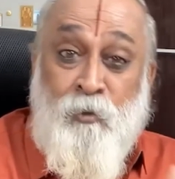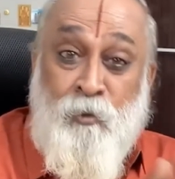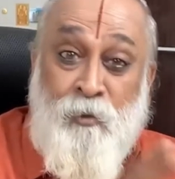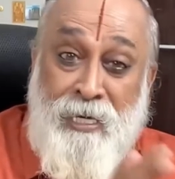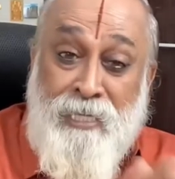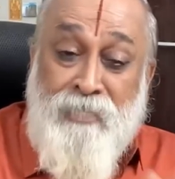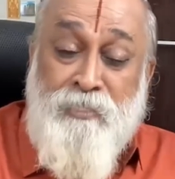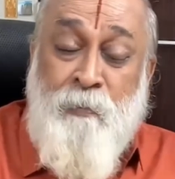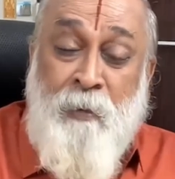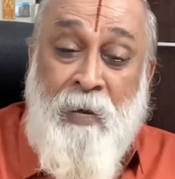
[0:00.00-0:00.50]

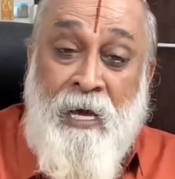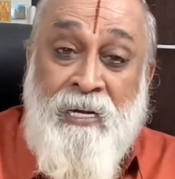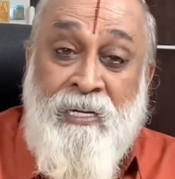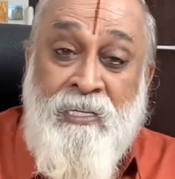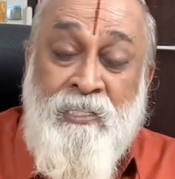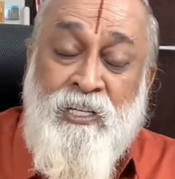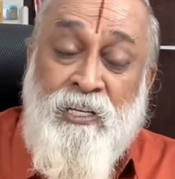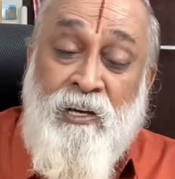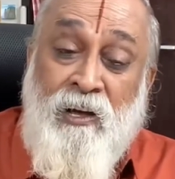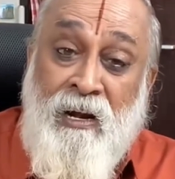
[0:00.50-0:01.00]
Today's
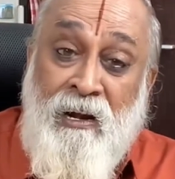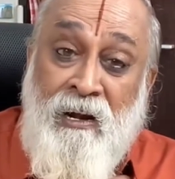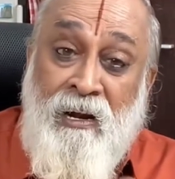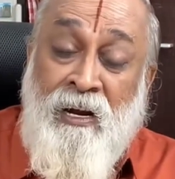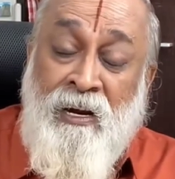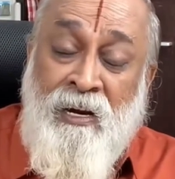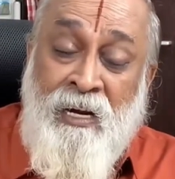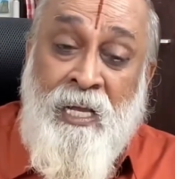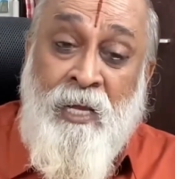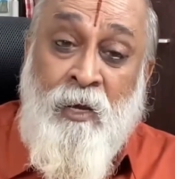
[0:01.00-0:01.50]
parents are
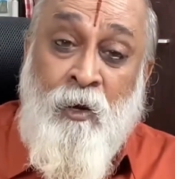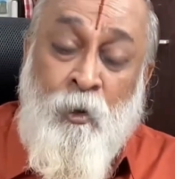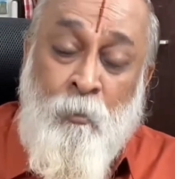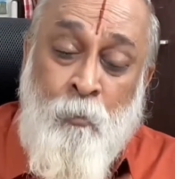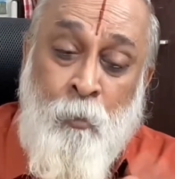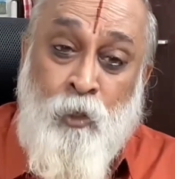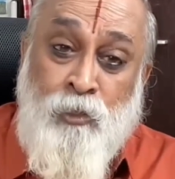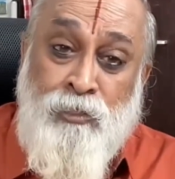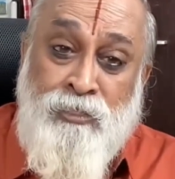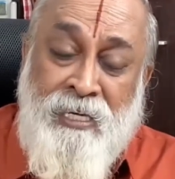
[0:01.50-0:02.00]
learning
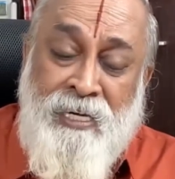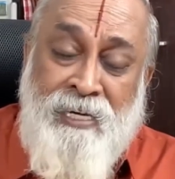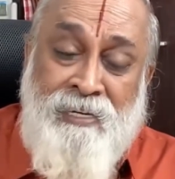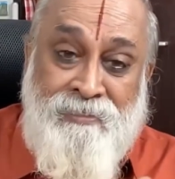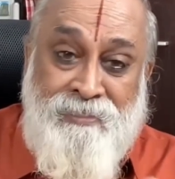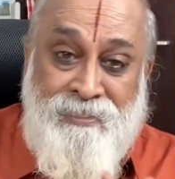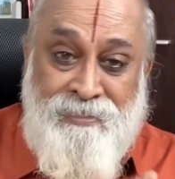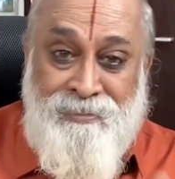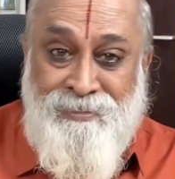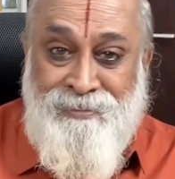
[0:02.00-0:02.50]
on both
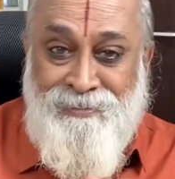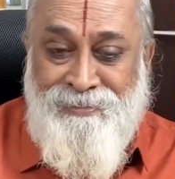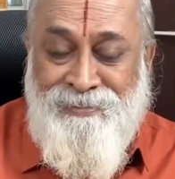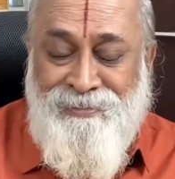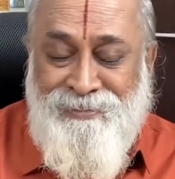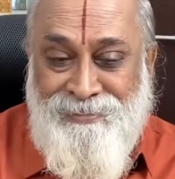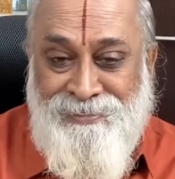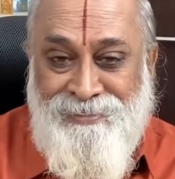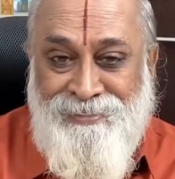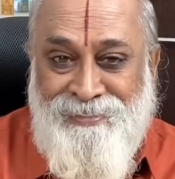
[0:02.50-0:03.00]
sides.
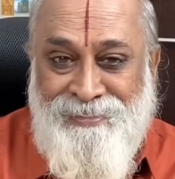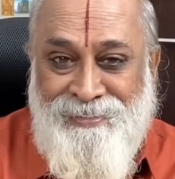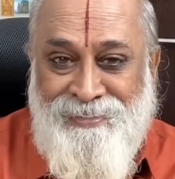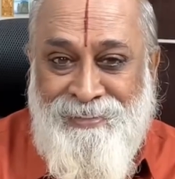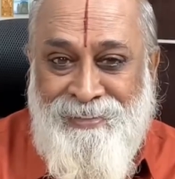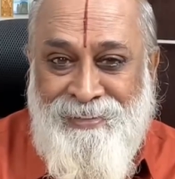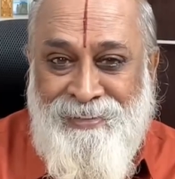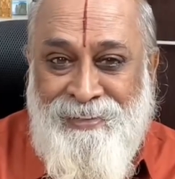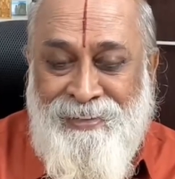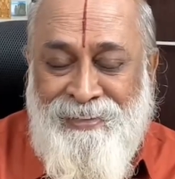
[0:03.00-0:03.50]

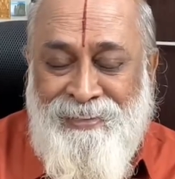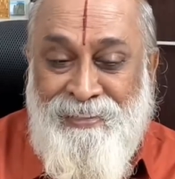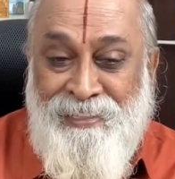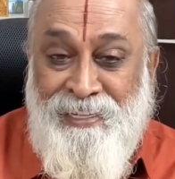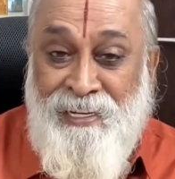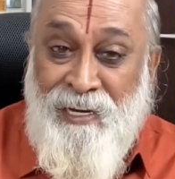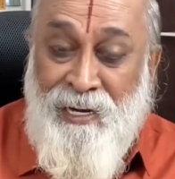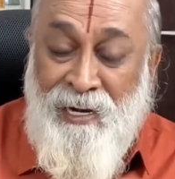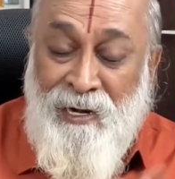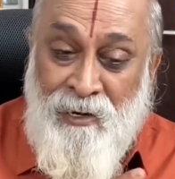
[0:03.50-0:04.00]

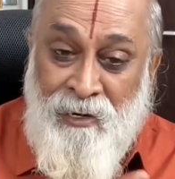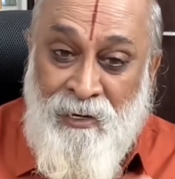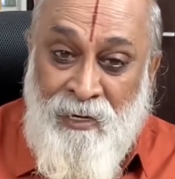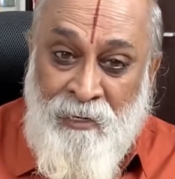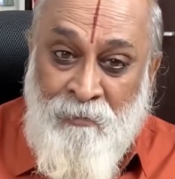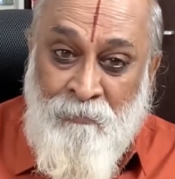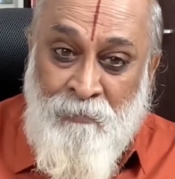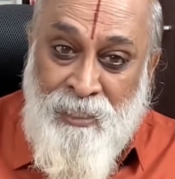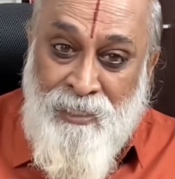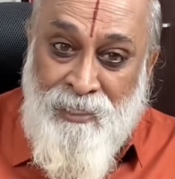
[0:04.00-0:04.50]
They are
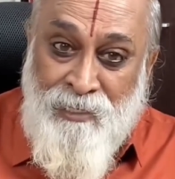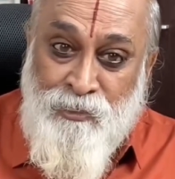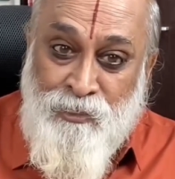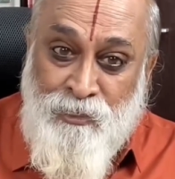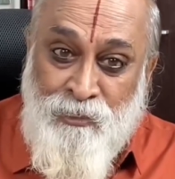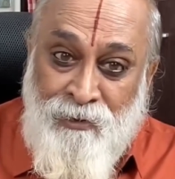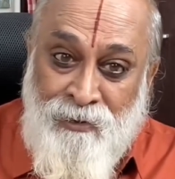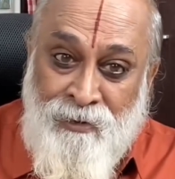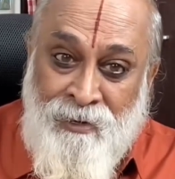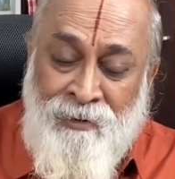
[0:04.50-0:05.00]
learning with their
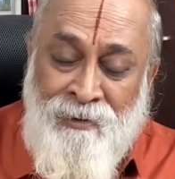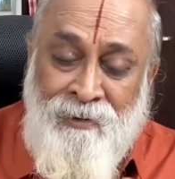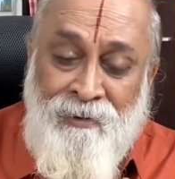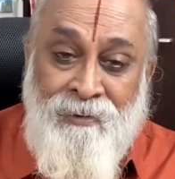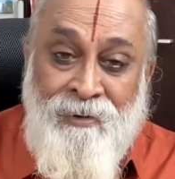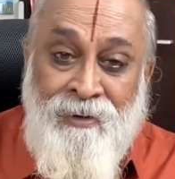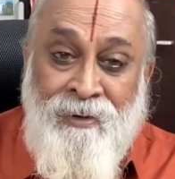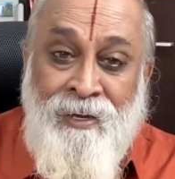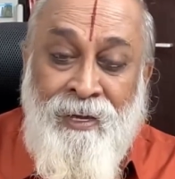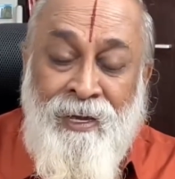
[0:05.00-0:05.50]

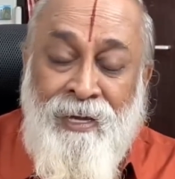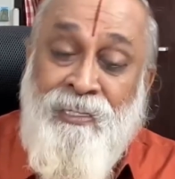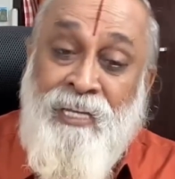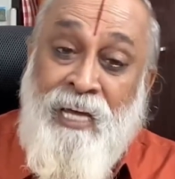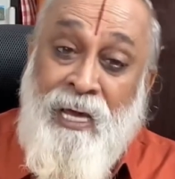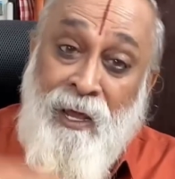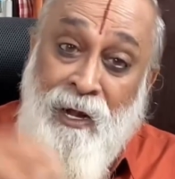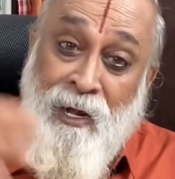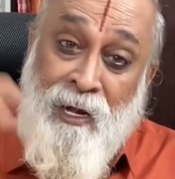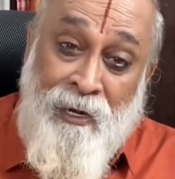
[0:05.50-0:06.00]
children
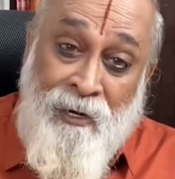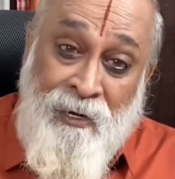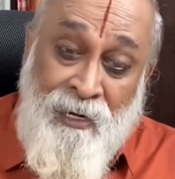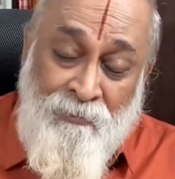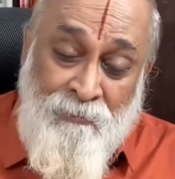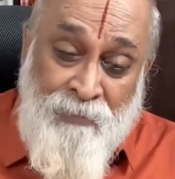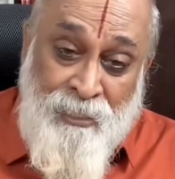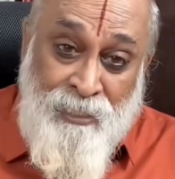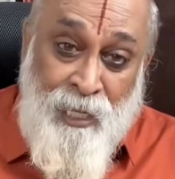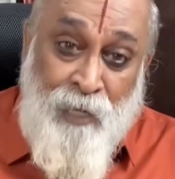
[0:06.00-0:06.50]
and they are
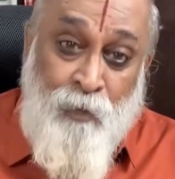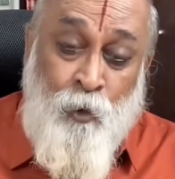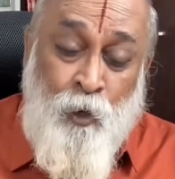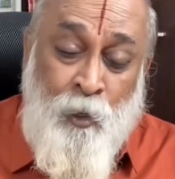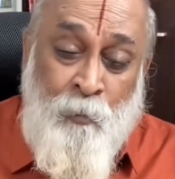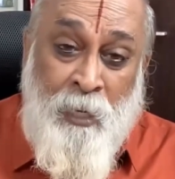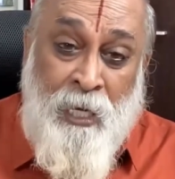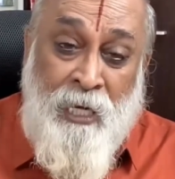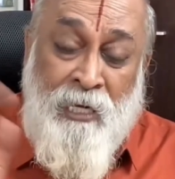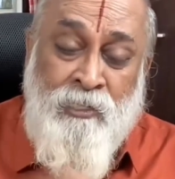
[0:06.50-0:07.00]
learning with their
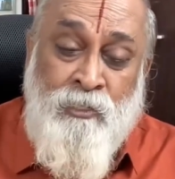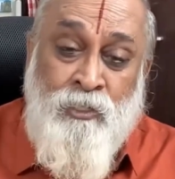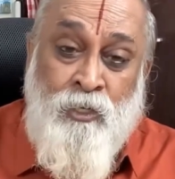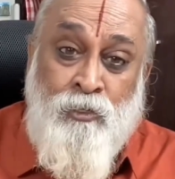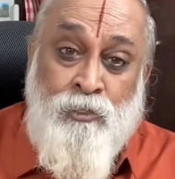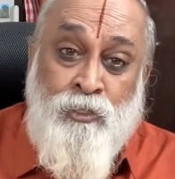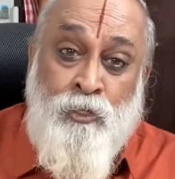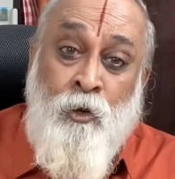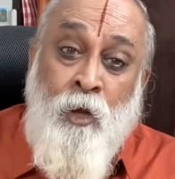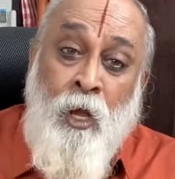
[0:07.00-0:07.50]
own parents
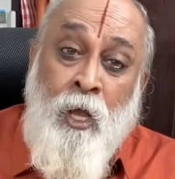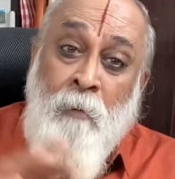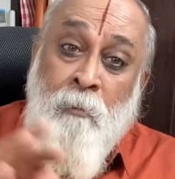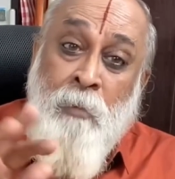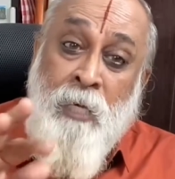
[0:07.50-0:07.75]
also.